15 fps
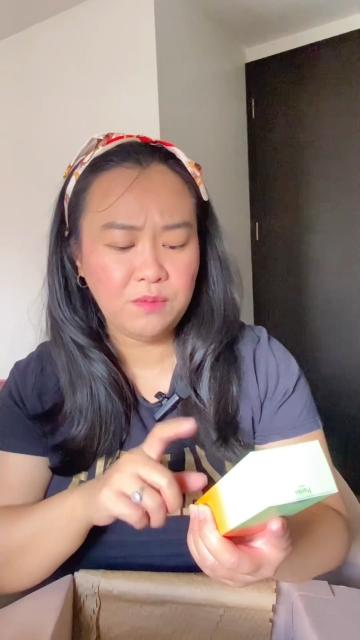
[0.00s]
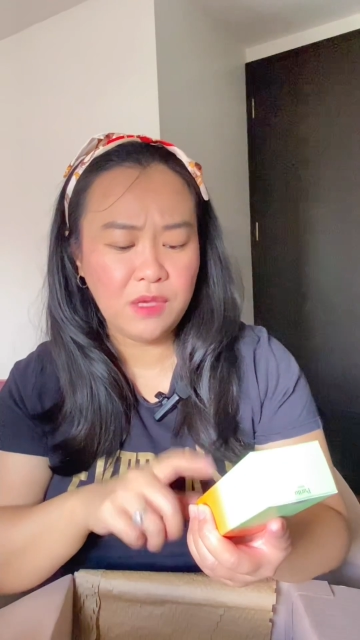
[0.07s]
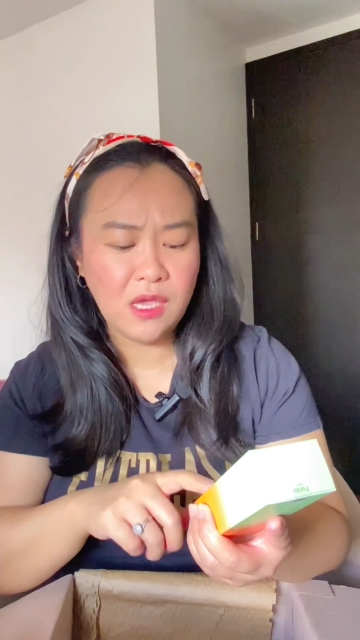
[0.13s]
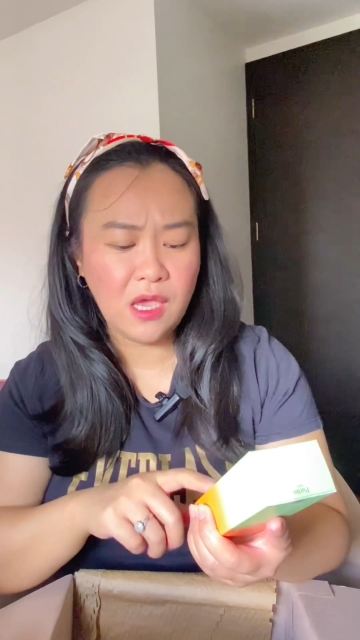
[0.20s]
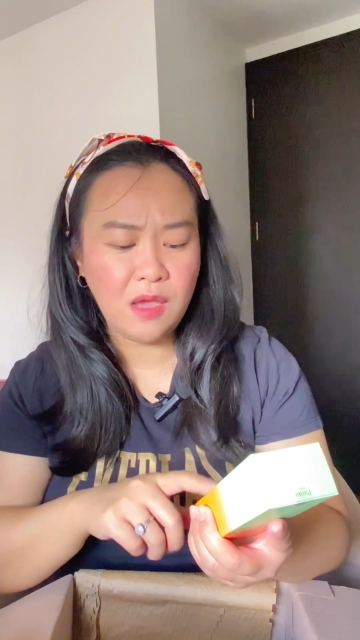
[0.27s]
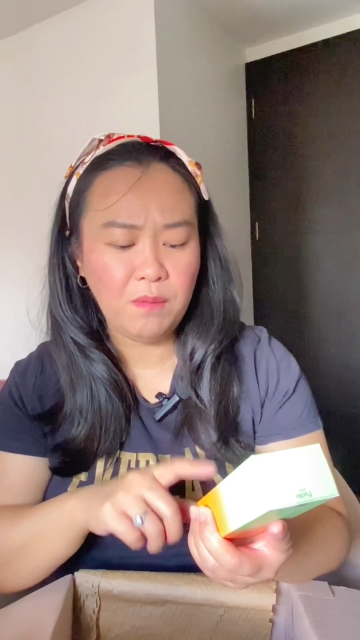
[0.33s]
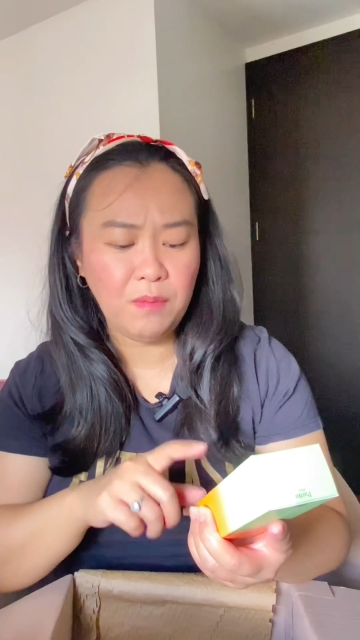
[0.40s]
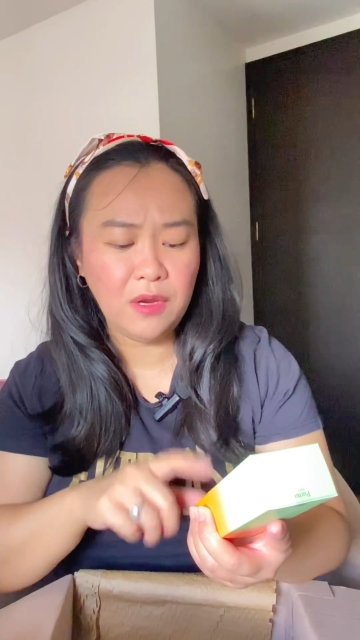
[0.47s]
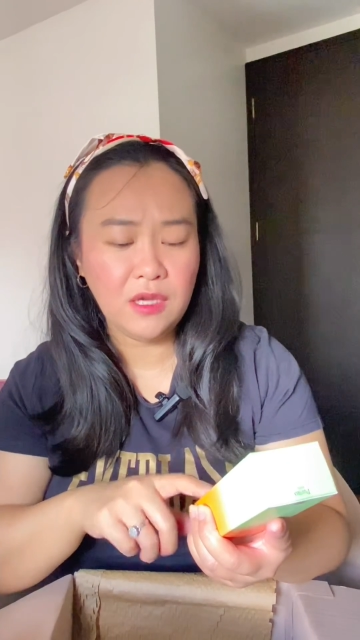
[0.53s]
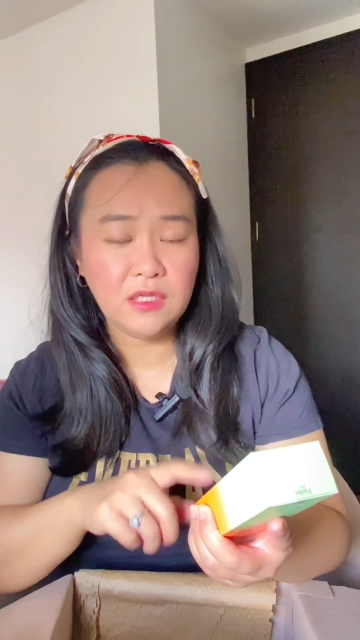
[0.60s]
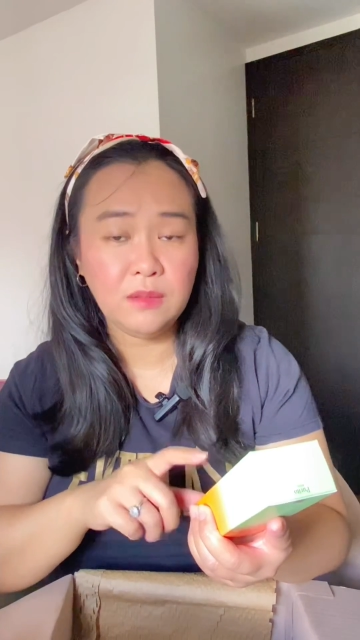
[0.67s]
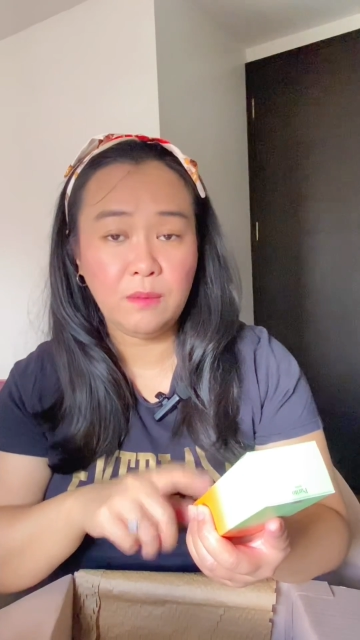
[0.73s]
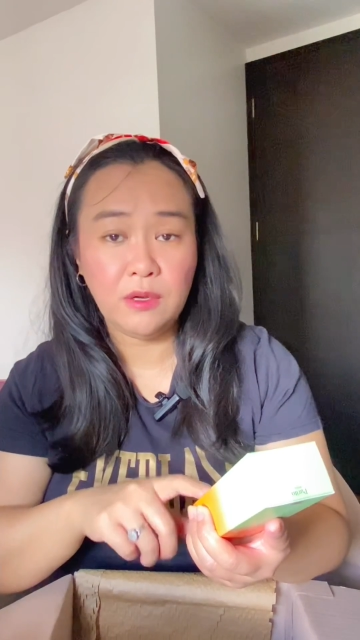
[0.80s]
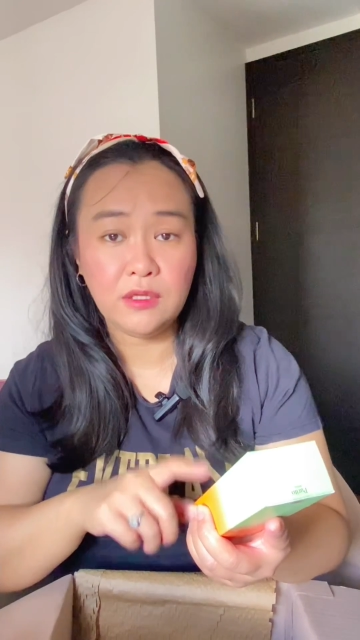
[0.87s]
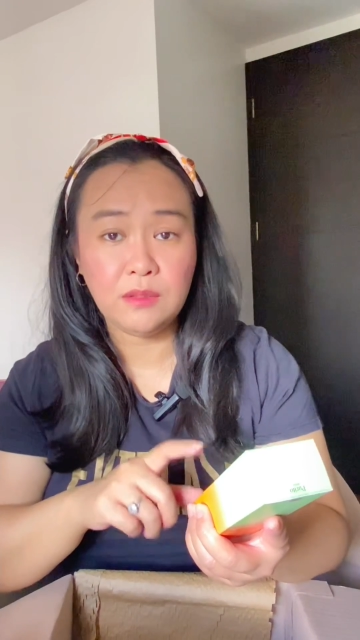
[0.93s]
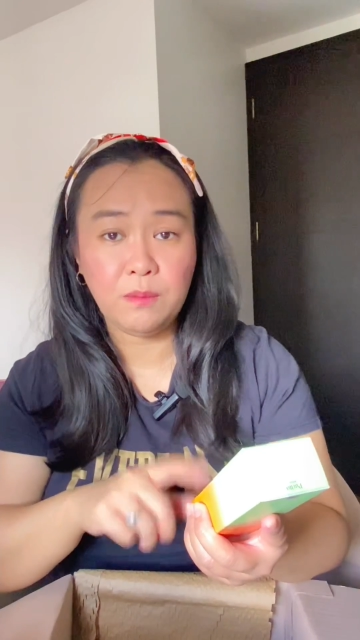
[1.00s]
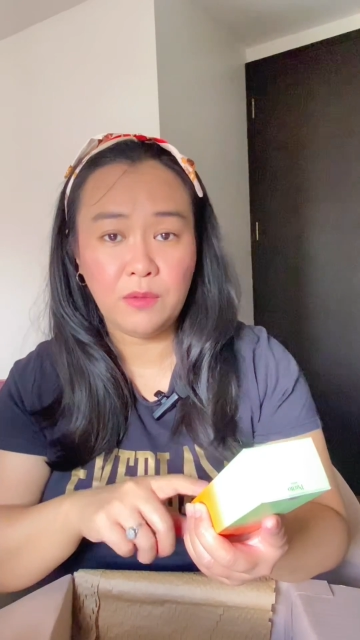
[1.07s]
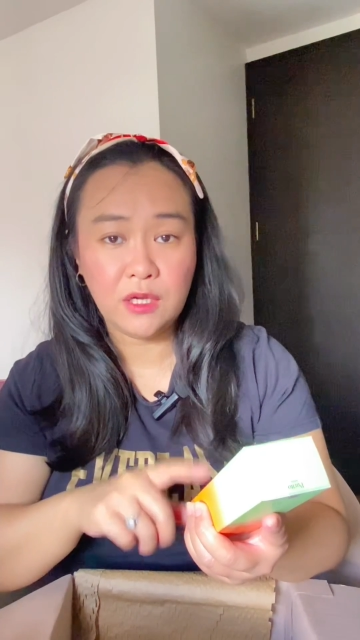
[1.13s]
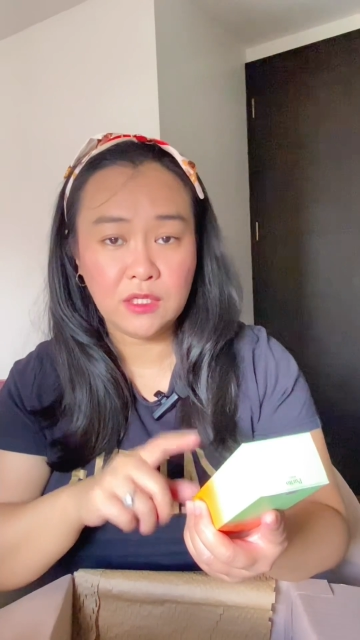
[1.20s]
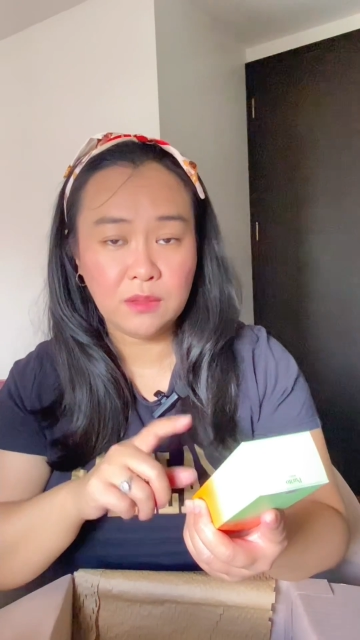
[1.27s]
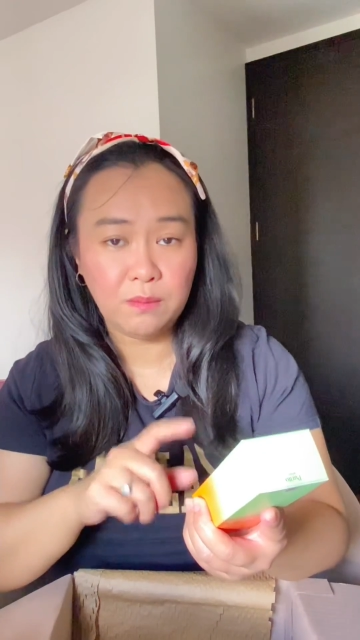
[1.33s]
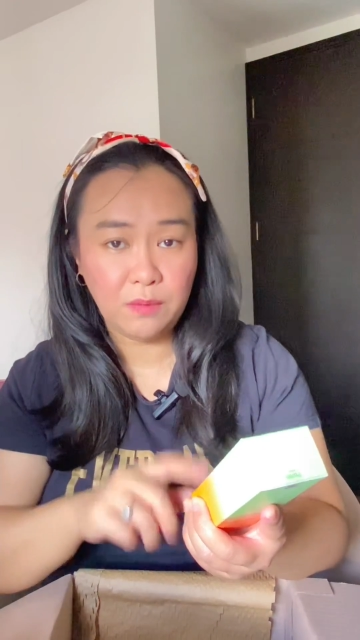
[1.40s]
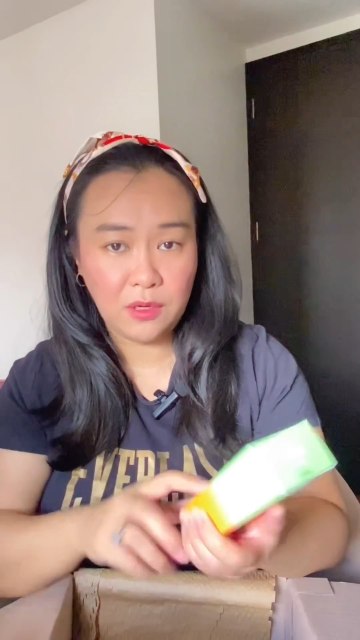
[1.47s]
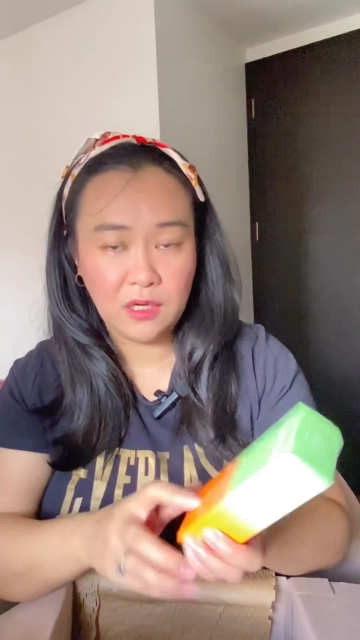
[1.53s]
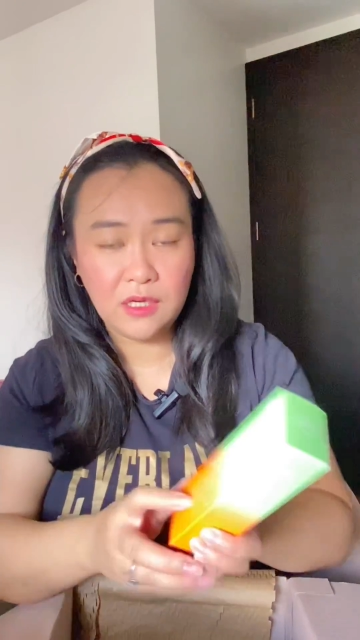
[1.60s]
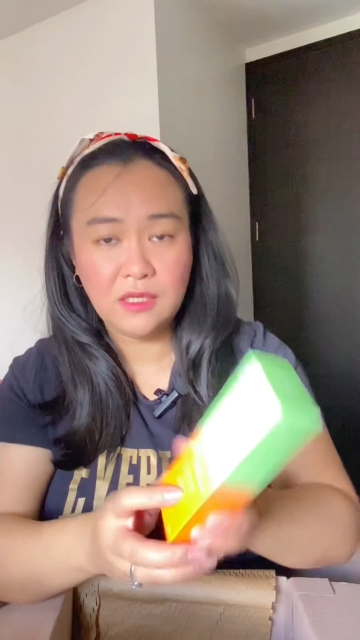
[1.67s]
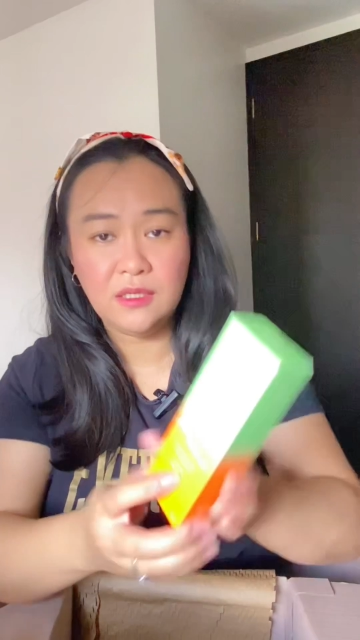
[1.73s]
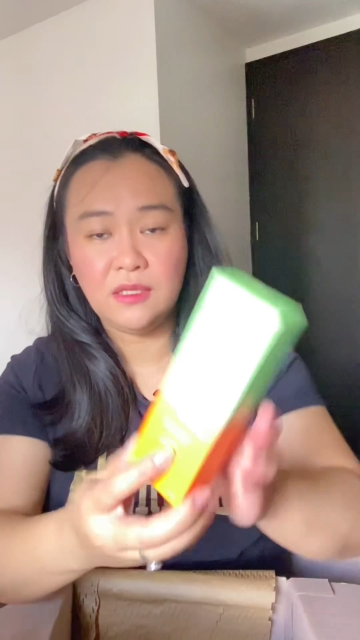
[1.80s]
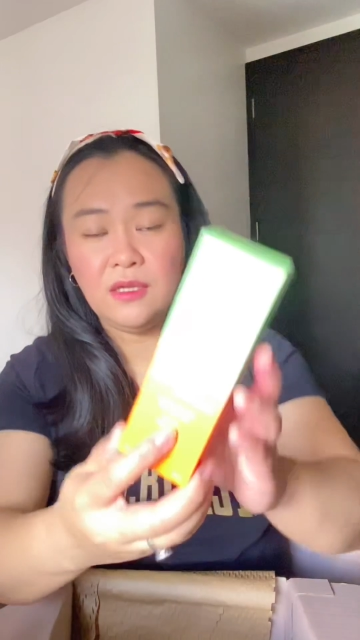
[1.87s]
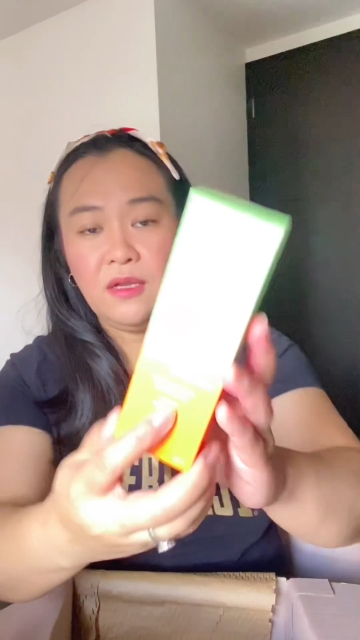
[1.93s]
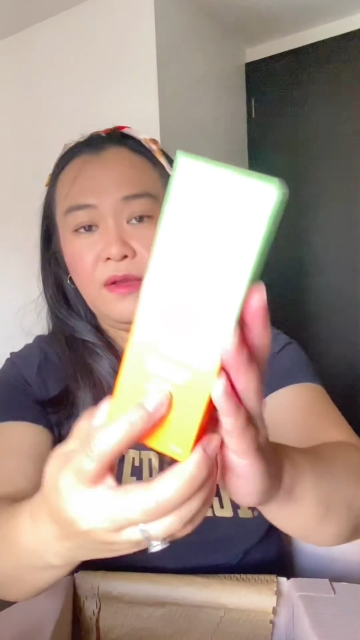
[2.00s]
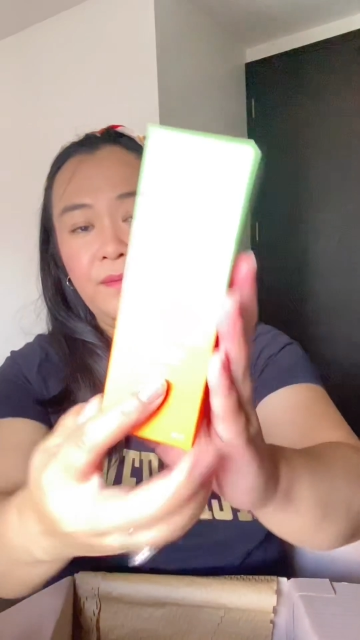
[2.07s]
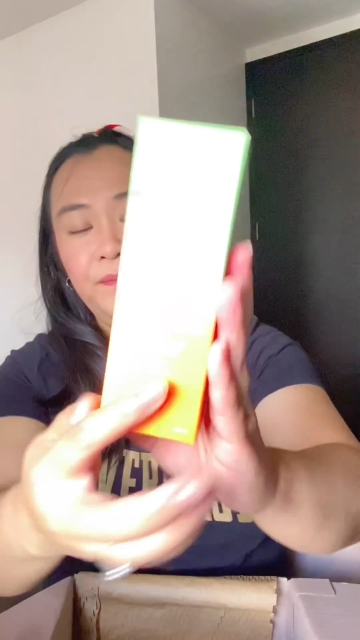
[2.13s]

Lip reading: PA+++++.